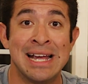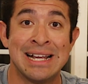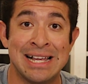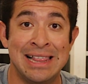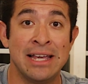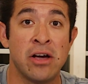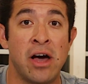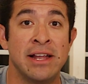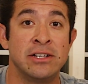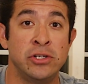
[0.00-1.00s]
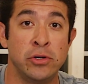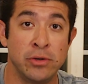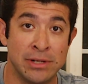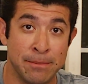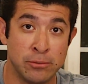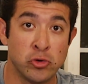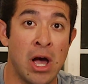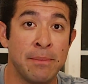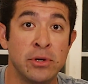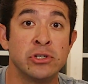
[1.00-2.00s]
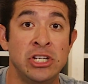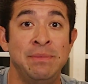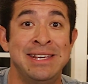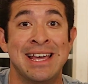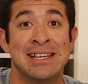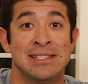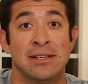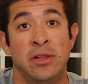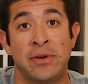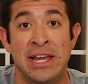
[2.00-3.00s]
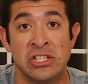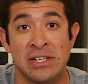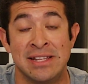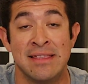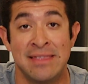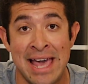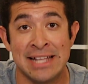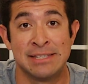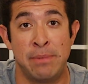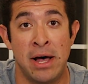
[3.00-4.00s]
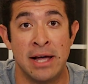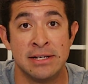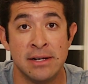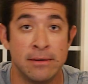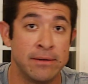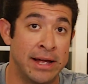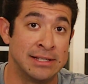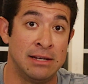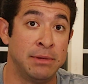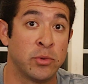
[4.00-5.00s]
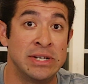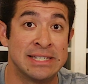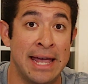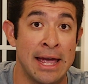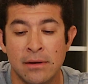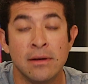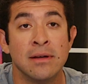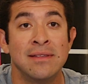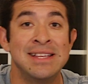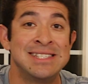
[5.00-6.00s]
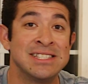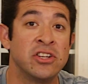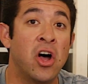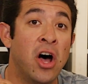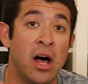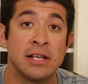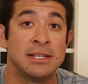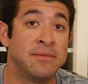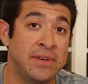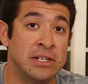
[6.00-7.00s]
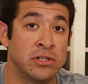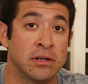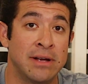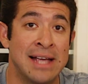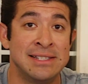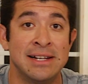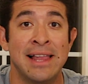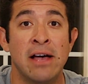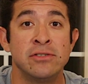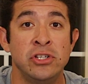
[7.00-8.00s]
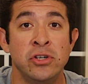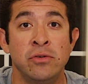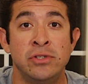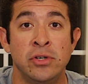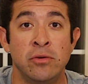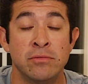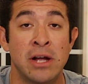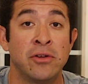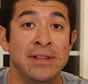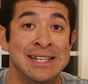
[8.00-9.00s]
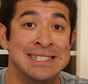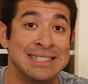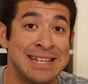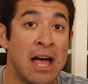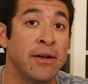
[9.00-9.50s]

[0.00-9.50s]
click on it to drop your GPS location to that spot, and simply rescan. This is an awesome feature as it allows you to not only scout